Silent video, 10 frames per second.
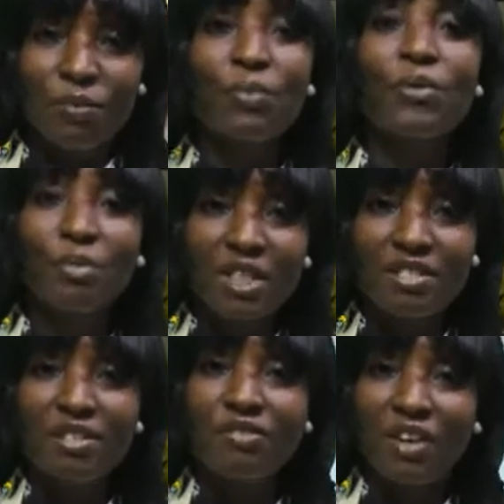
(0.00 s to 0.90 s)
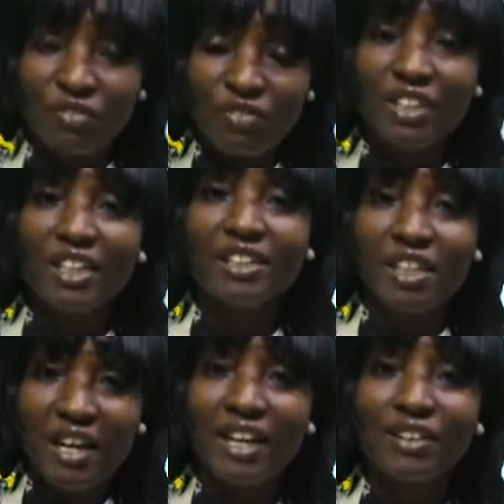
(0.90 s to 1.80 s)
primitive and village
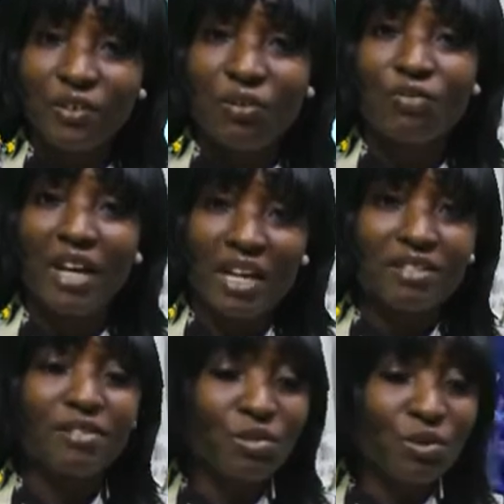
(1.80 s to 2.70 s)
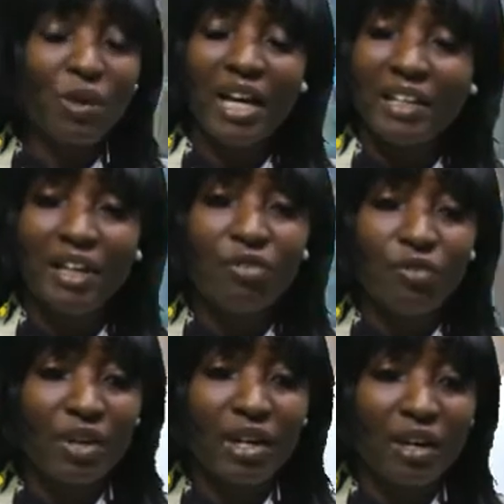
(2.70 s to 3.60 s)
kind of attitude. We are in
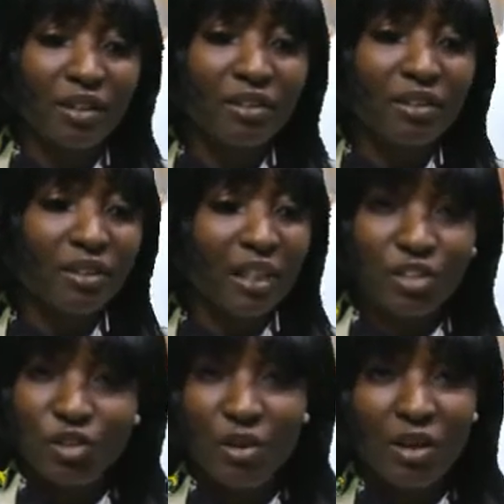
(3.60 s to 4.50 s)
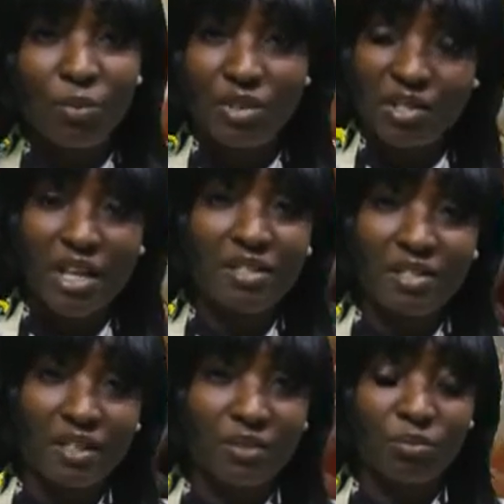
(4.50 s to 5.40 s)
Africa. Nigeria
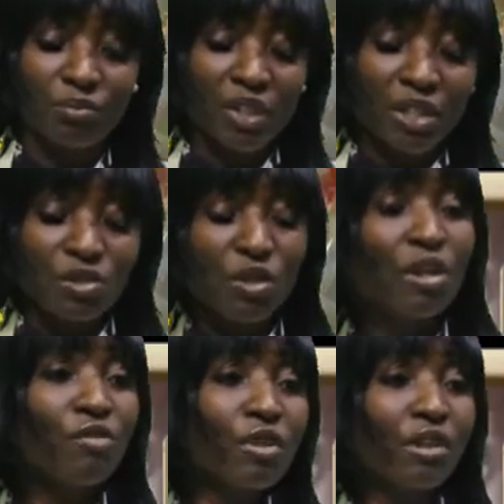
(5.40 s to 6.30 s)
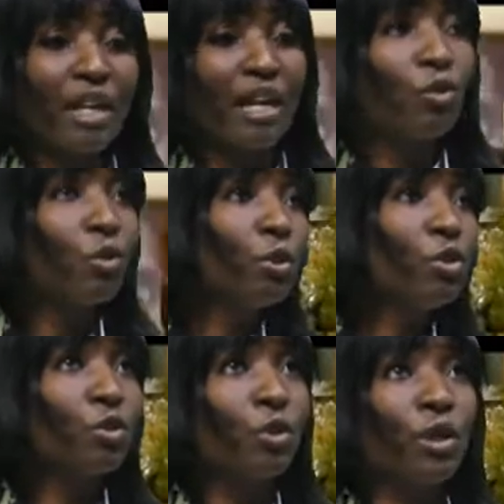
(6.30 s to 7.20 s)
precisely. It's not every time you will be
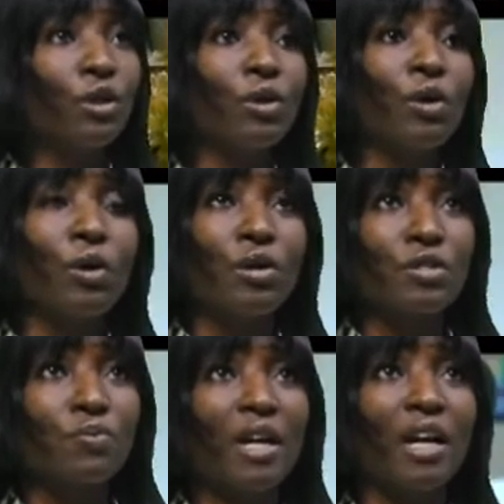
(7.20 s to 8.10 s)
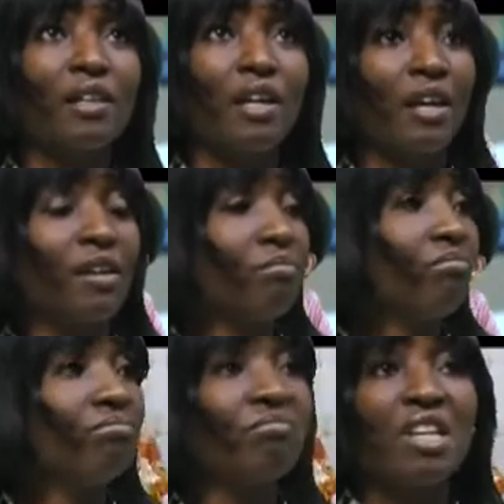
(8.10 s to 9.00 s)
showing your husband
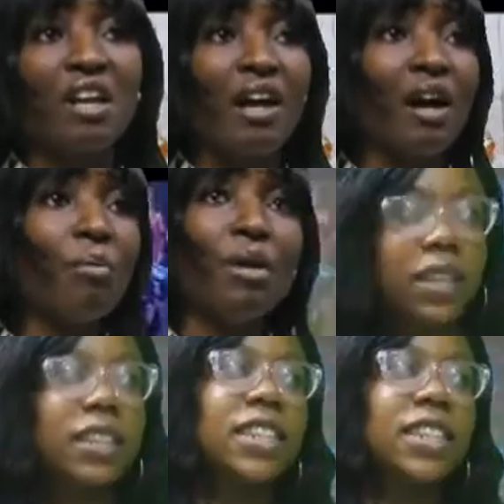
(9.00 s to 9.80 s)
in America.